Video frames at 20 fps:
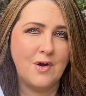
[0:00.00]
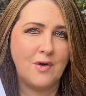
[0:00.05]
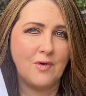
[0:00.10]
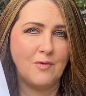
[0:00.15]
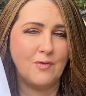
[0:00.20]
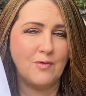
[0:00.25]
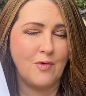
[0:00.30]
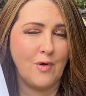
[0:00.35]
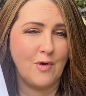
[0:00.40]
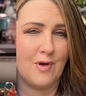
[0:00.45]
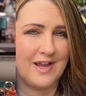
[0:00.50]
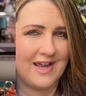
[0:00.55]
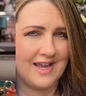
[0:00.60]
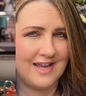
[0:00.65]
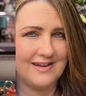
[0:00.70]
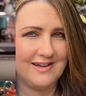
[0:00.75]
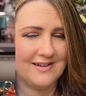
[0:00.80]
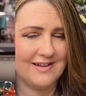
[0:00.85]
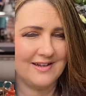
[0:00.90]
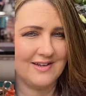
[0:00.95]

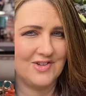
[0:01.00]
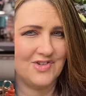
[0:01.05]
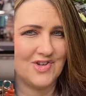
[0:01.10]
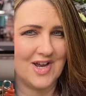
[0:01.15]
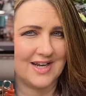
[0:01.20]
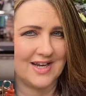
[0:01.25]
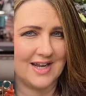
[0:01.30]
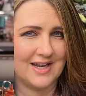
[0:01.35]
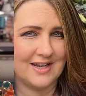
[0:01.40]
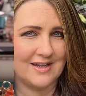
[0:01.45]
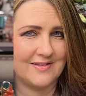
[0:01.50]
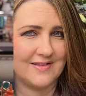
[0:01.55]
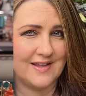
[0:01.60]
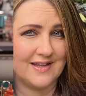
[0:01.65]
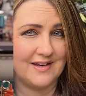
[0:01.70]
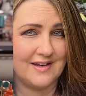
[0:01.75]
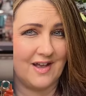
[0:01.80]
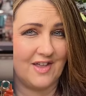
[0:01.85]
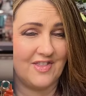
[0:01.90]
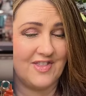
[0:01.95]
Rocket jacket
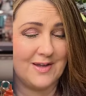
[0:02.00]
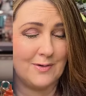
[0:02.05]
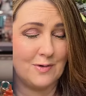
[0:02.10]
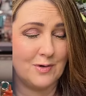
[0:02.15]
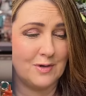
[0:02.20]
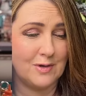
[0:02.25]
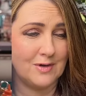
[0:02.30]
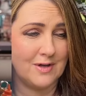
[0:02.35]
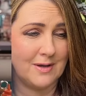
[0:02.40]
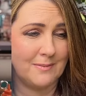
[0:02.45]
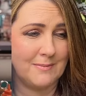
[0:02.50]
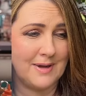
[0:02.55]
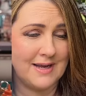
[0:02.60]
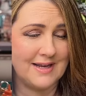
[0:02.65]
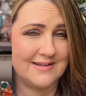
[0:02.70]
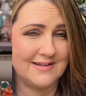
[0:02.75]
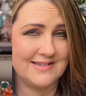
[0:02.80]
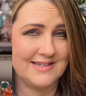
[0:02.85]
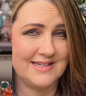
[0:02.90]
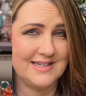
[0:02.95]
that I think would look
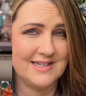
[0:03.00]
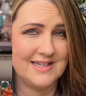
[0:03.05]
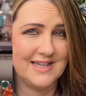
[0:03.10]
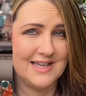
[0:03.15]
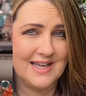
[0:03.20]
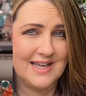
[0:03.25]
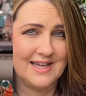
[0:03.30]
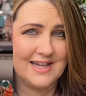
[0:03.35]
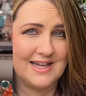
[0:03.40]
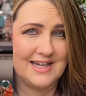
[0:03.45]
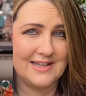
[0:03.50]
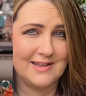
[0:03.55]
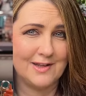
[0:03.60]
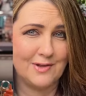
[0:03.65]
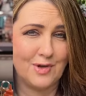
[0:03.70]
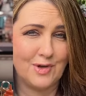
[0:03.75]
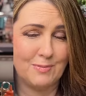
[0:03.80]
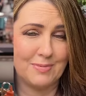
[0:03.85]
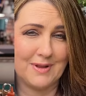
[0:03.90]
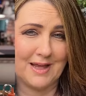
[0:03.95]
amazing in the
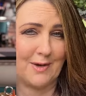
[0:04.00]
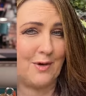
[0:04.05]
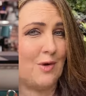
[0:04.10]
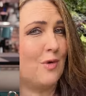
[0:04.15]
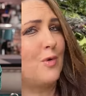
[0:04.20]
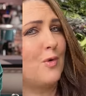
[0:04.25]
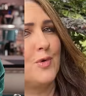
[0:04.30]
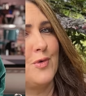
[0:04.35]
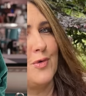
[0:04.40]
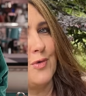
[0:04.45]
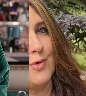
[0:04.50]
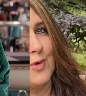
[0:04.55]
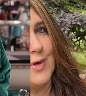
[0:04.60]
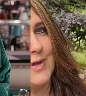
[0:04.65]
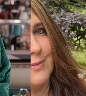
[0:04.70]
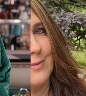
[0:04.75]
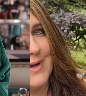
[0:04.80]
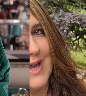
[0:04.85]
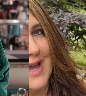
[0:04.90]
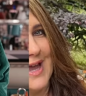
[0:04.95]
new black corduroy
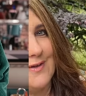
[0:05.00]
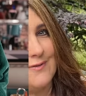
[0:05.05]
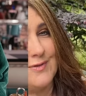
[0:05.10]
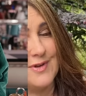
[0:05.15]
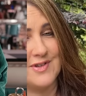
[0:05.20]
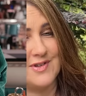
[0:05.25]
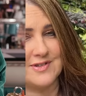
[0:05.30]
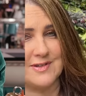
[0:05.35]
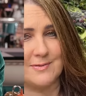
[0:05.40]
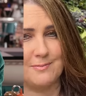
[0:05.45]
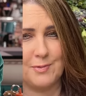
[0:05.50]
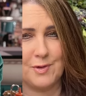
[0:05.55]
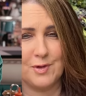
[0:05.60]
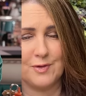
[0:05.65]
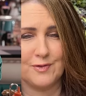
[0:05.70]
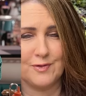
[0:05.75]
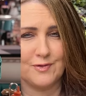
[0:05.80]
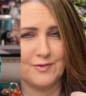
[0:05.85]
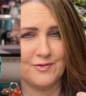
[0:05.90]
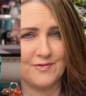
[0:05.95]
that we have, which is a
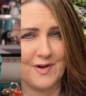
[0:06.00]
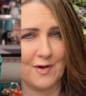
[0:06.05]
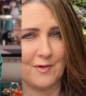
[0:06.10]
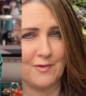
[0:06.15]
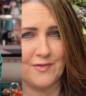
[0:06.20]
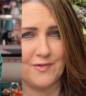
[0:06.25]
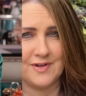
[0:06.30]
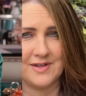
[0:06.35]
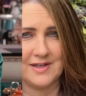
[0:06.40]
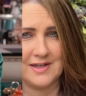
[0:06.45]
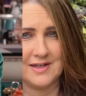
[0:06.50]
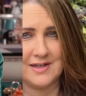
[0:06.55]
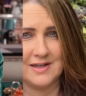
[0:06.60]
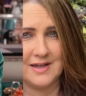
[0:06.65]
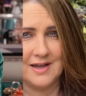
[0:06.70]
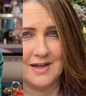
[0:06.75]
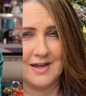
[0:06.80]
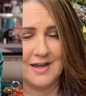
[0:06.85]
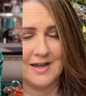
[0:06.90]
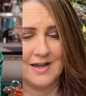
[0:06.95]
beautiful velvety,
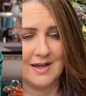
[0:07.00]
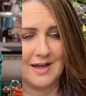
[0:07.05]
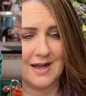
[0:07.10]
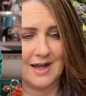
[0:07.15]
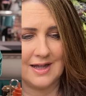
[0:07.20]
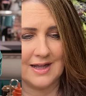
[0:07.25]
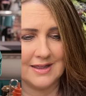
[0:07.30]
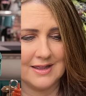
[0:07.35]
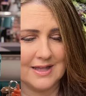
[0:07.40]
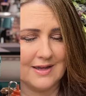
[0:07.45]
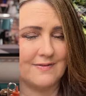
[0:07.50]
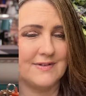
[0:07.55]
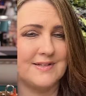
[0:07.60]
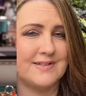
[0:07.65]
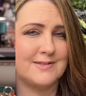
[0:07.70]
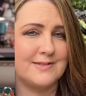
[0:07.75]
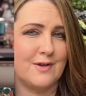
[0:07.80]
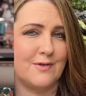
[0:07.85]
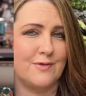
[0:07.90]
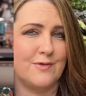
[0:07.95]
lovely
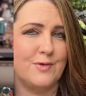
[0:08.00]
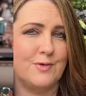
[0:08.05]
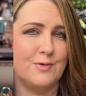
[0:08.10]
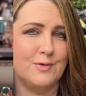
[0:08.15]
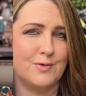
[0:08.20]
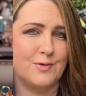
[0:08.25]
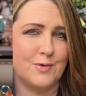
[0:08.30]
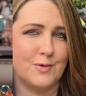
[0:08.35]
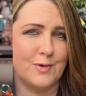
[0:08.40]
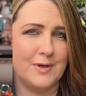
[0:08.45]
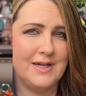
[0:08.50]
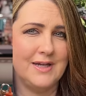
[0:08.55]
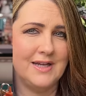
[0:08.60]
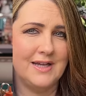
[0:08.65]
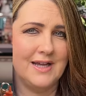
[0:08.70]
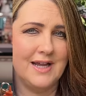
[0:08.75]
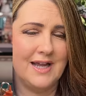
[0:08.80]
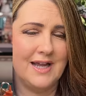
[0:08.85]
soft corduroy.